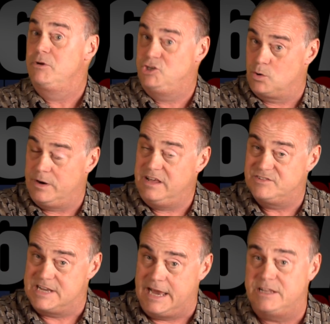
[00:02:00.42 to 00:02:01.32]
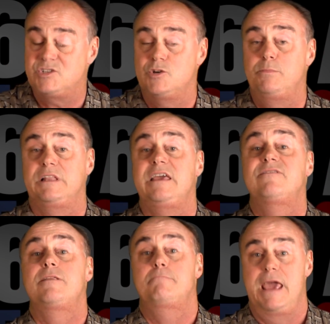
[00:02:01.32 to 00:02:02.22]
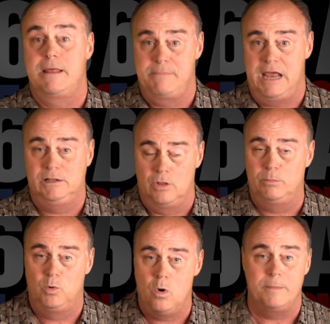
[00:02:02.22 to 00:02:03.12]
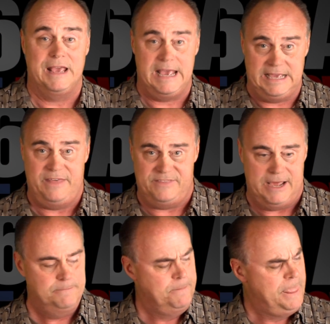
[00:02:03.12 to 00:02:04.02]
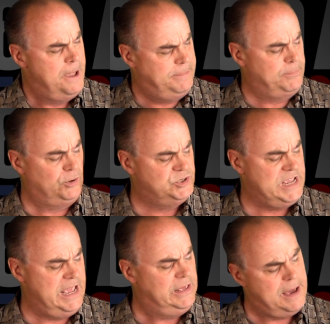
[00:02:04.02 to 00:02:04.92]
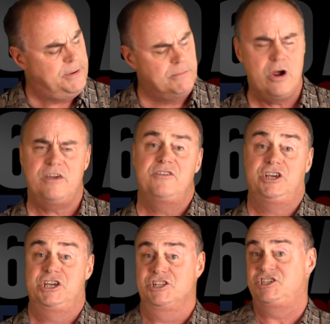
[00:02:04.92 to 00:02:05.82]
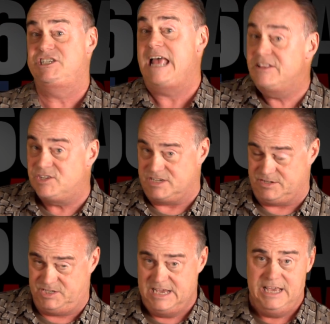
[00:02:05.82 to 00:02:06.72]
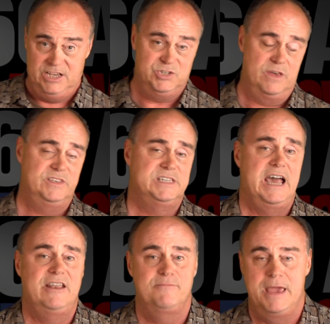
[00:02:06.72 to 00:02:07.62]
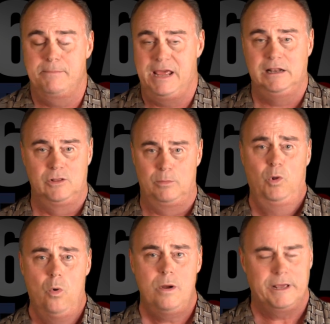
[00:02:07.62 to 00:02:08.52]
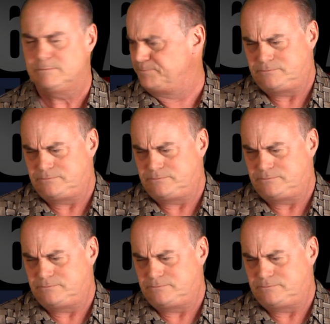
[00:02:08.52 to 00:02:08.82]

majority of scientists who believe in man-made global warming. I get that. People are saying, yeah, but Mark, the consensus is on the side of man-made global warming.